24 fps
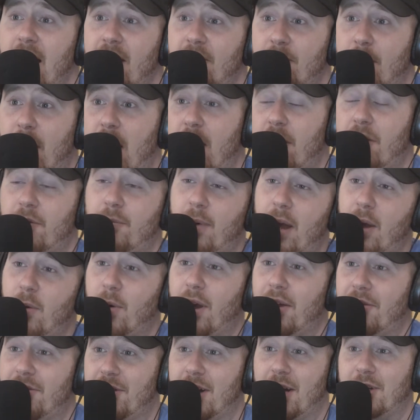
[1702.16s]
if yeah. my if my
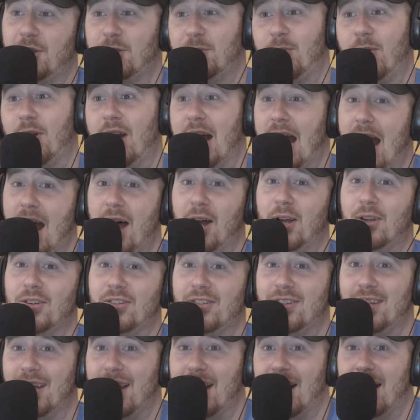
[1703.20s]
wife and I just bought a
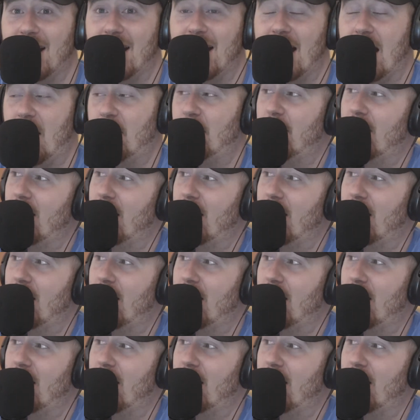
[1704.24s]
house, I'd